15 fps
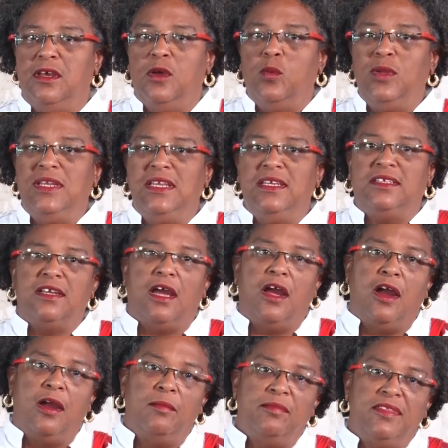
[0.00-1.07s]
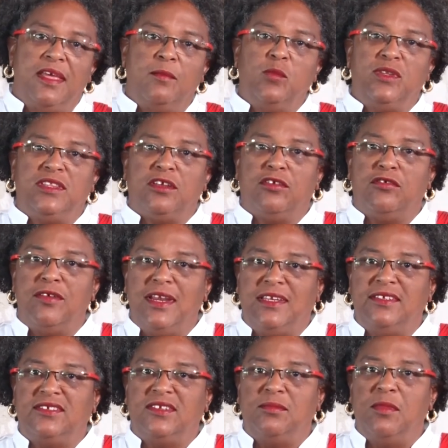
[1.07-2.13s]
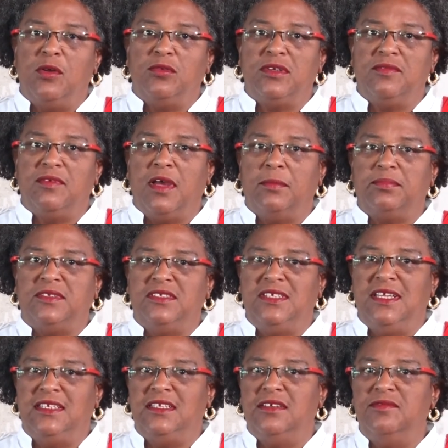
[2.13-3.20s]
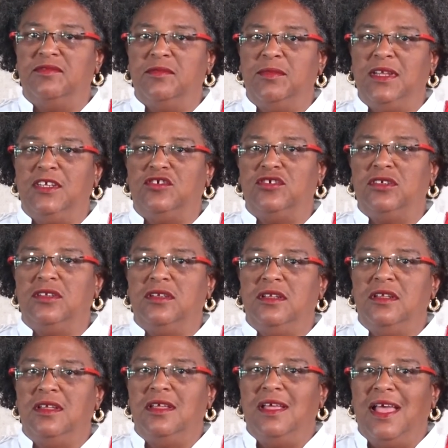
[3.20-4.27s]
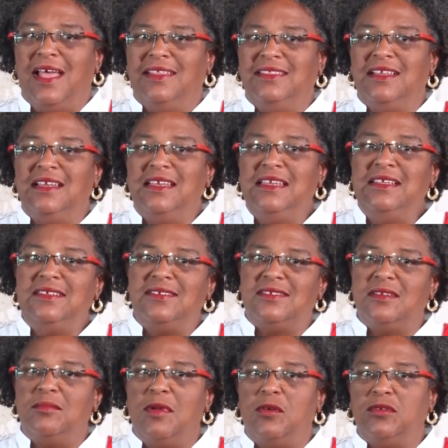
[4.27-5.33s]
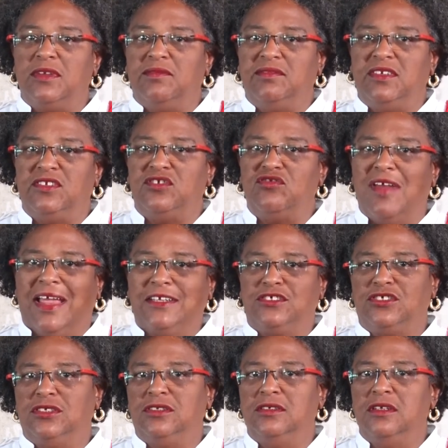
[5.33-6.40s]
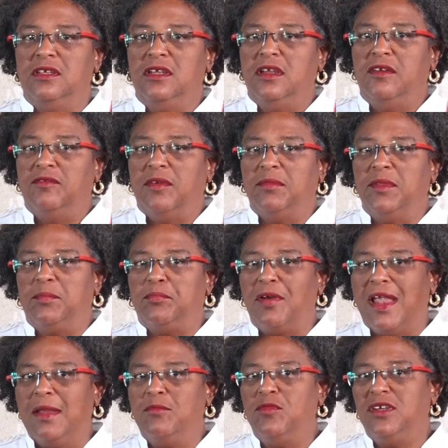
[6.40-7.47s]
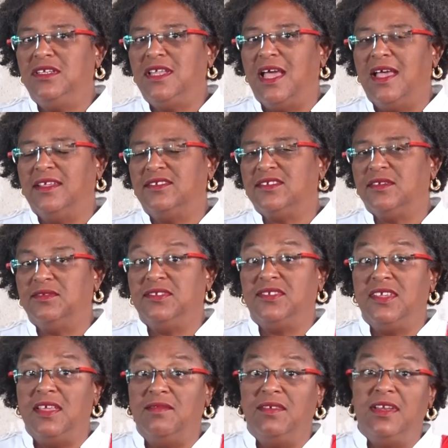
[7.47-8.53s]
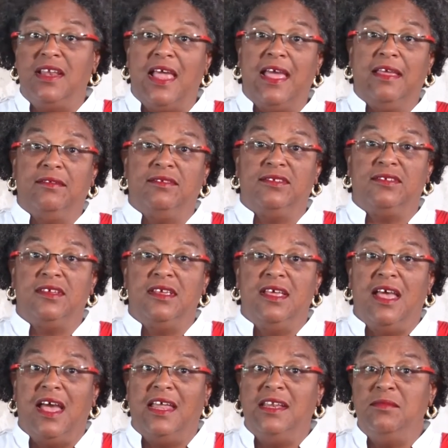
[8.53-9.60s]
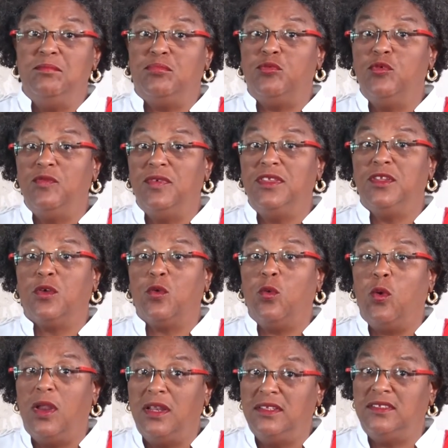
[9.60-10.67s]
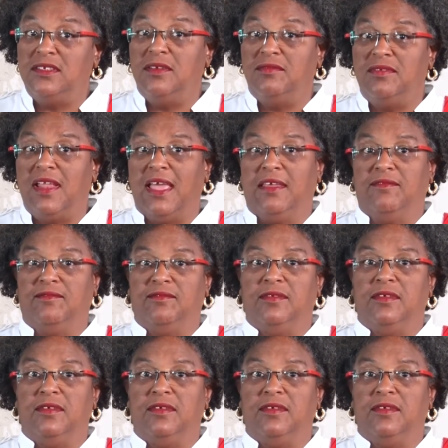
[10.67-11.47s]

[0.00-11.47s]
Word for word: We need to arm them with the greatest amount of up to date information and the least amount of distraction from the primary task of saving lives and improving the quality of life.